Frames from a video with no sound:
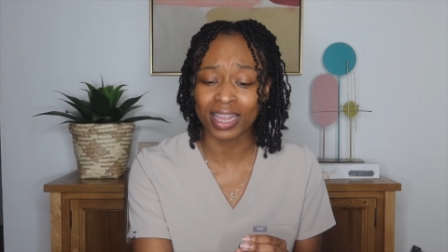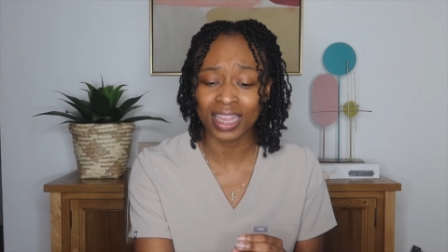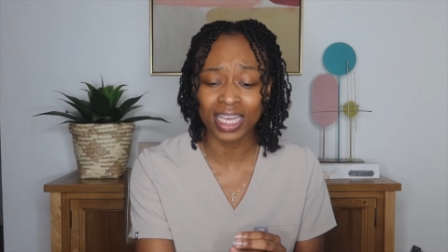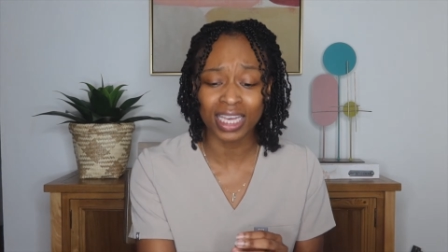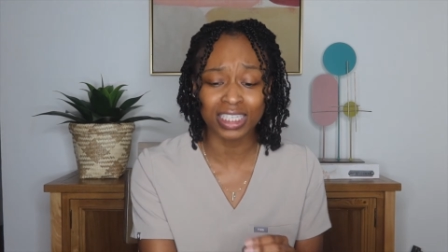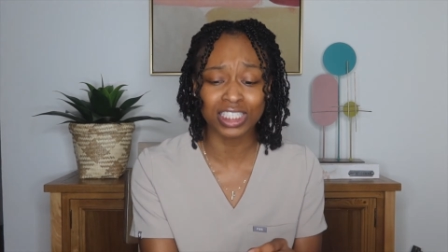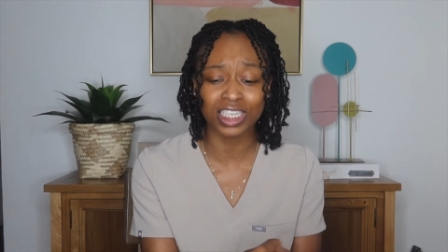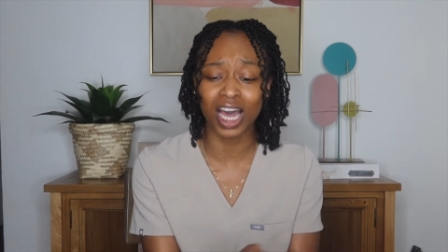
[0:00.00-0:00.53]

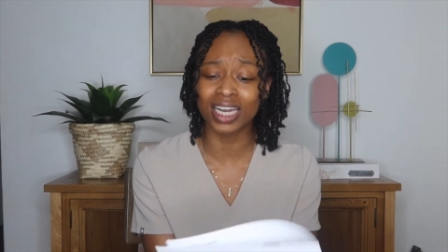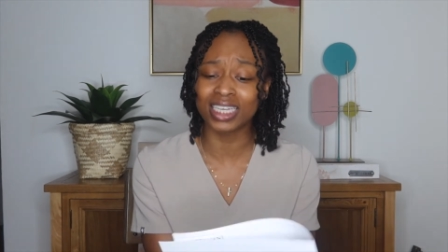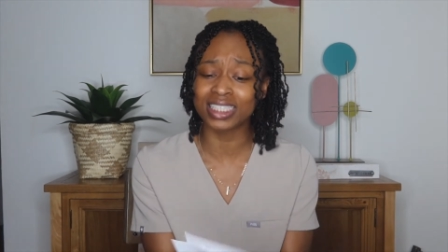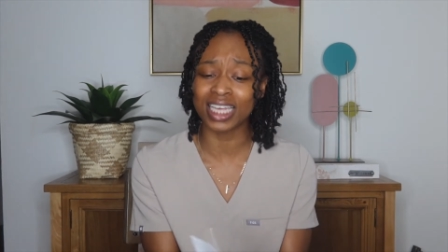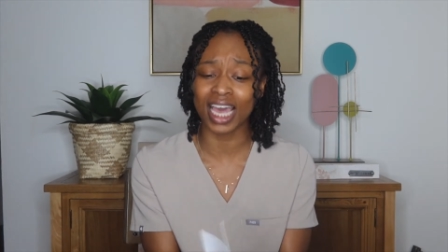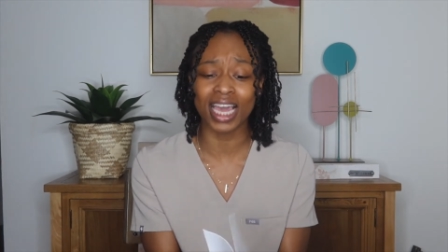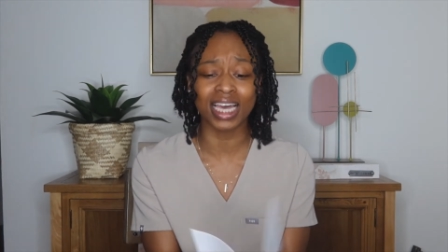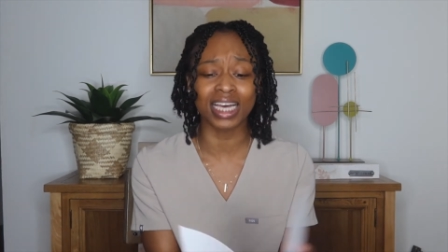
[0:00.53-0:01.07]
think it's gonna
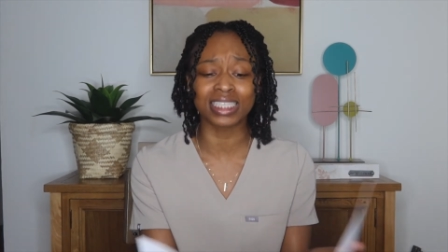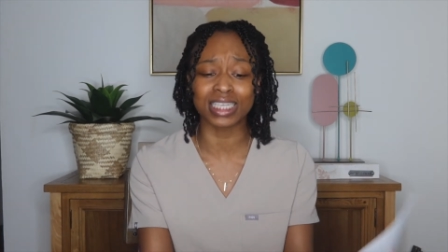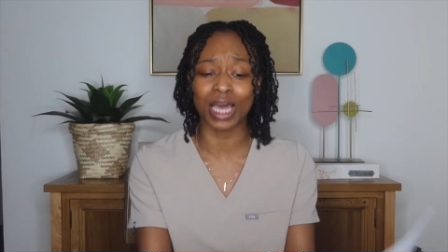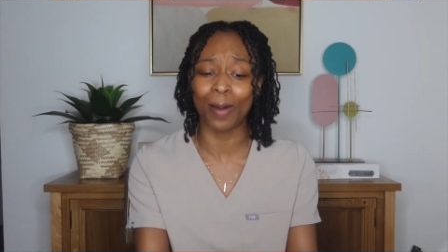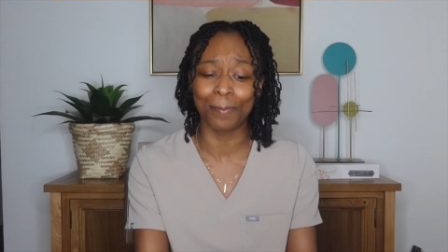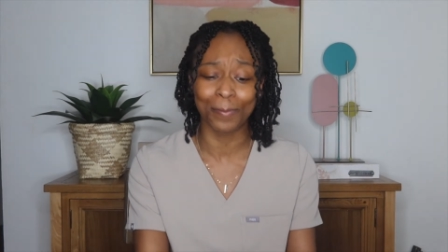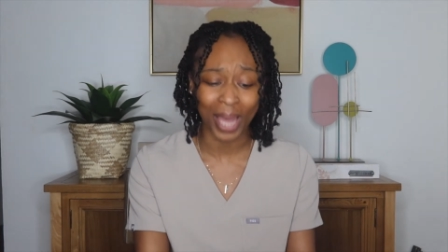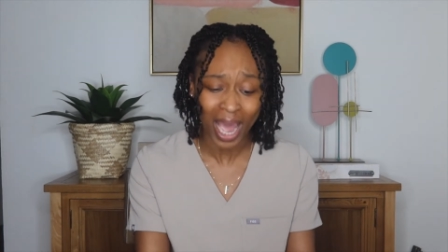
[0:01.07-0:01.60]
take us
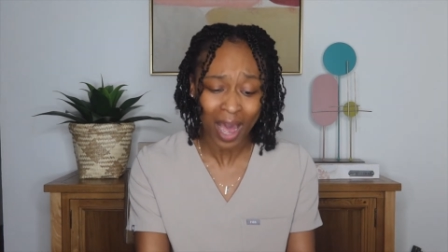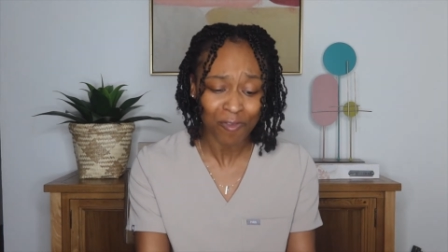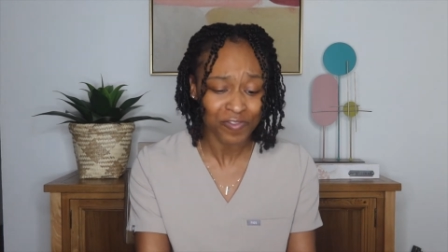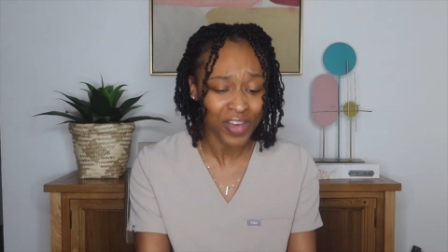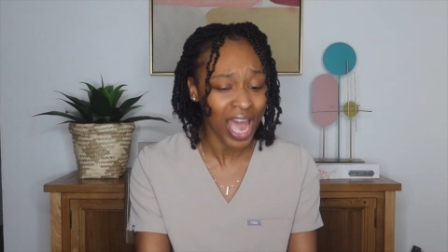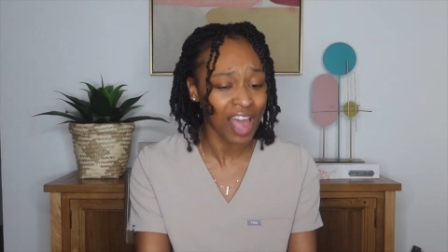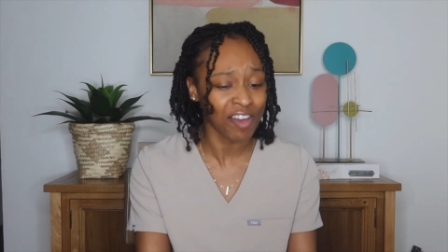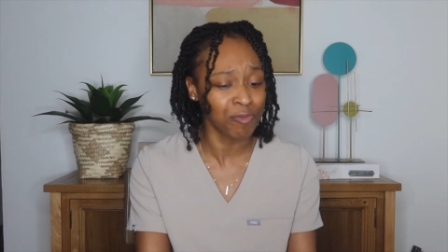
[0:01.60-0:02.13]
about
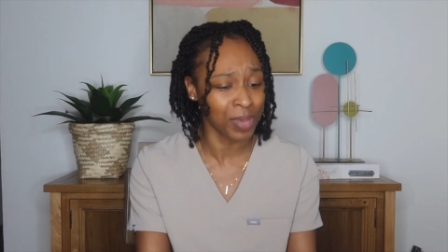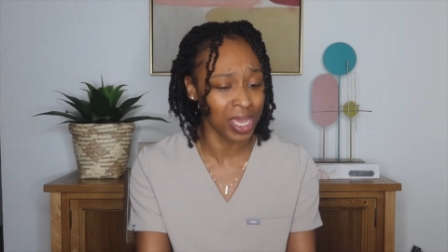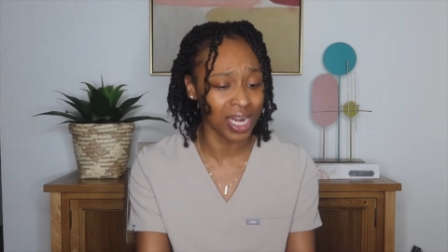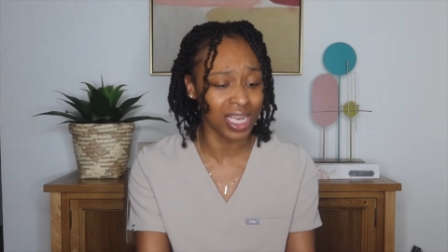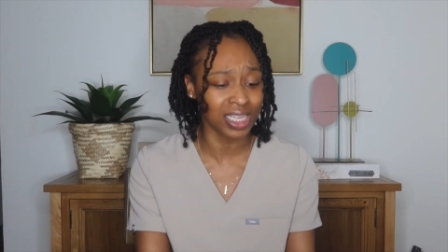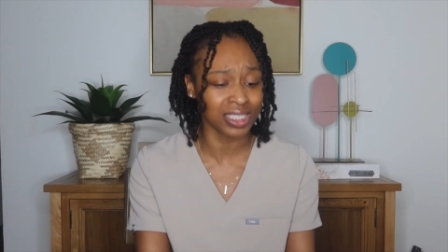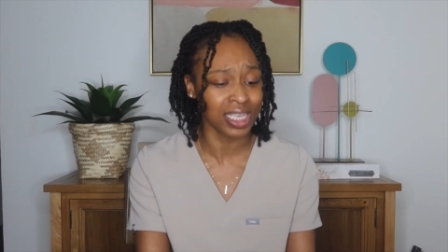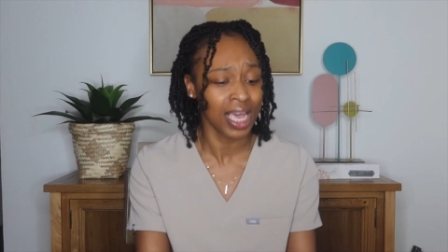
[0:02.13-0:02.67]
five
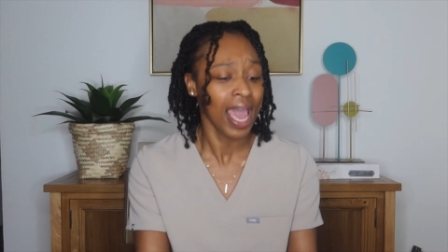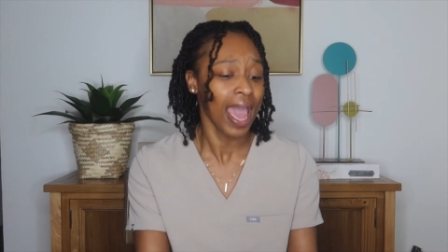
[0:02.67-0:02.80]
minutes